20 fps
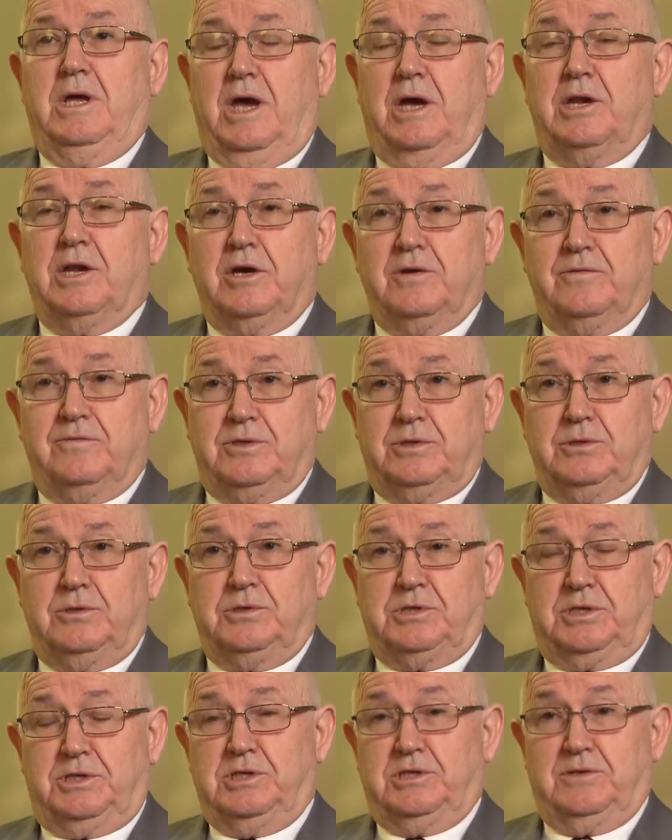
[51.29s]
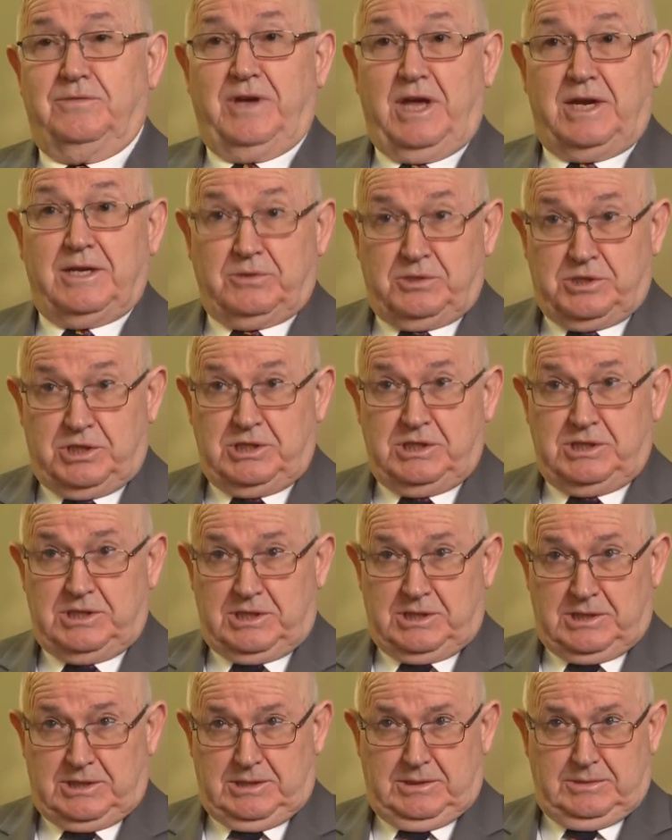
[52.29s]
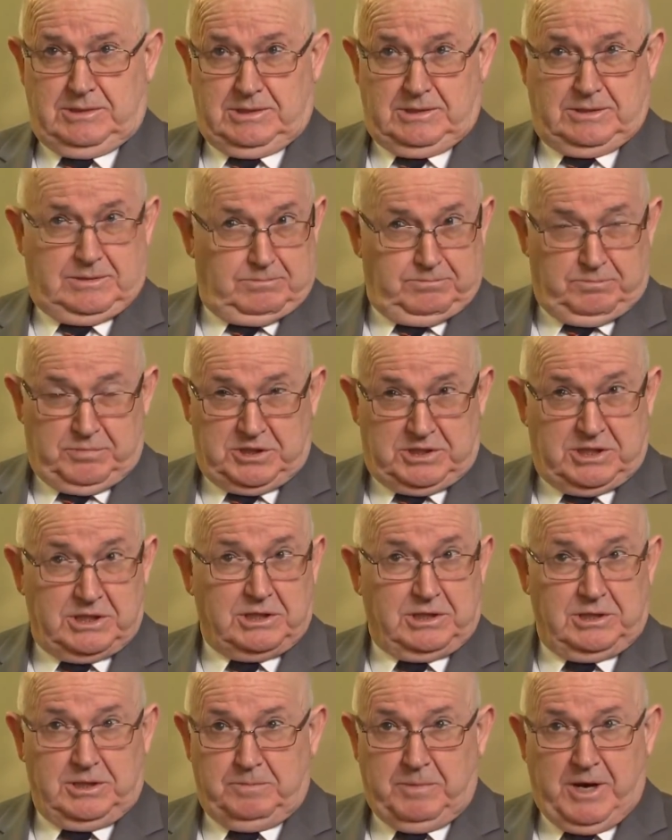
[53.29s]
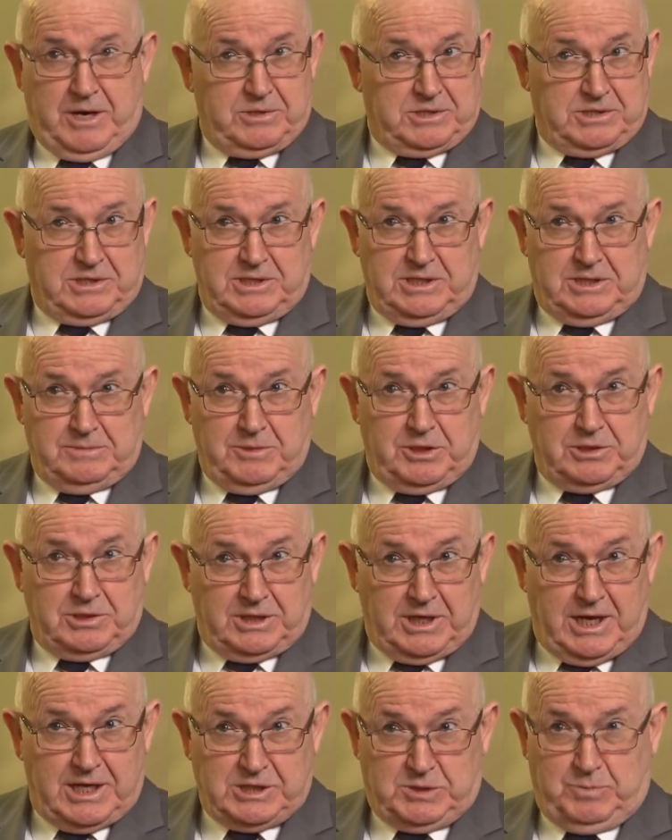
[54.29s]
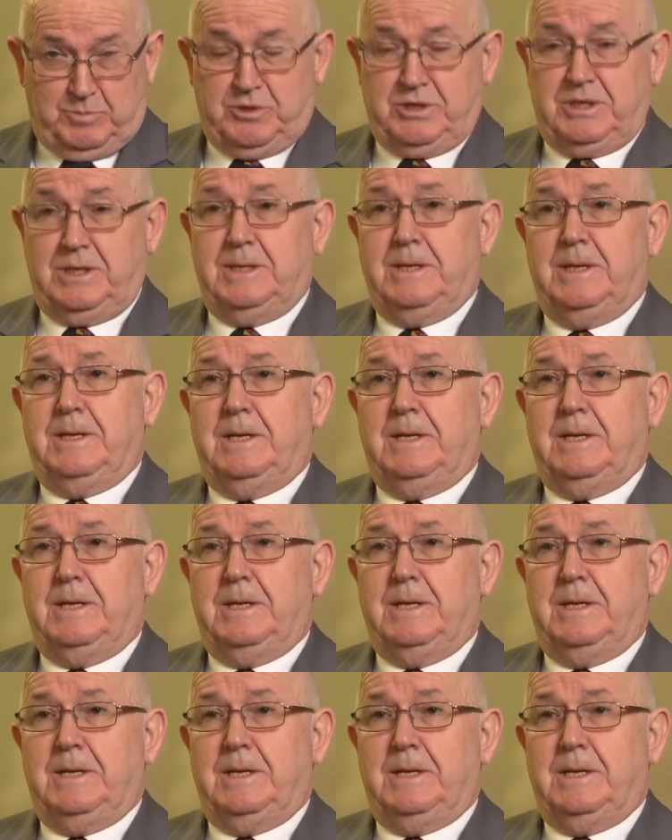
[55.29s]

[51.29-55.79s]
an overusage of analgesics, and particularly paracetamol and aspirin.